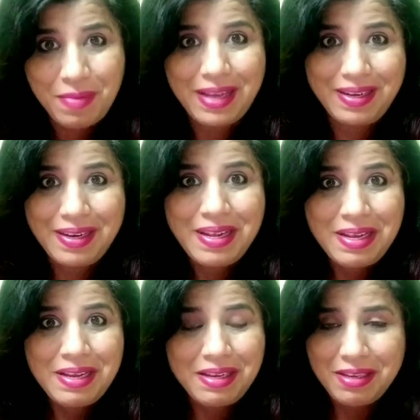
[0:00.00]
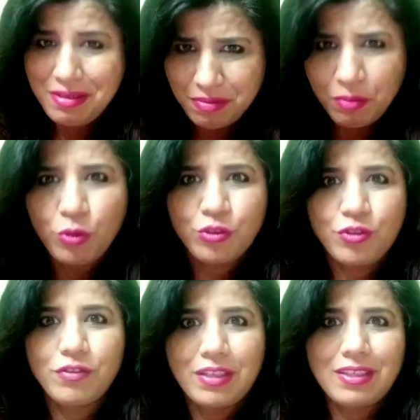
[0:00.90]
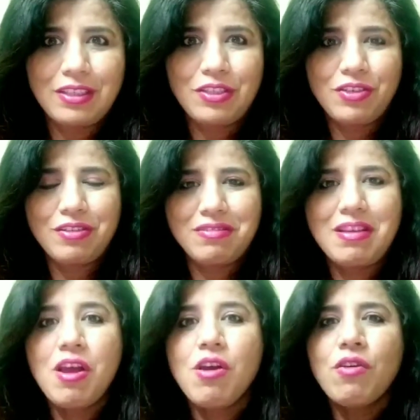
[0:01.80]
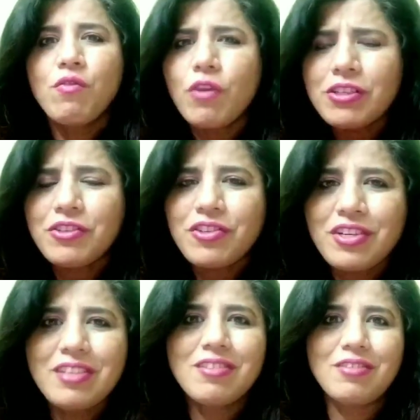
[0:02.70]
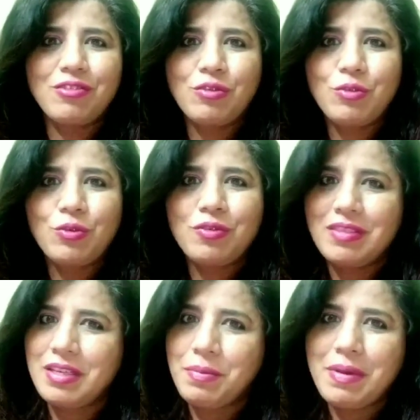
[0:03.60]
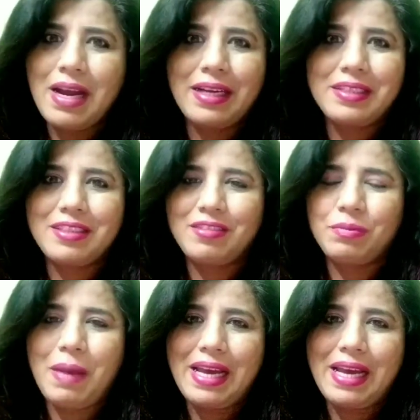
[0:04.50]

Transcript: than men in most of the countries. What reasons do you see behind this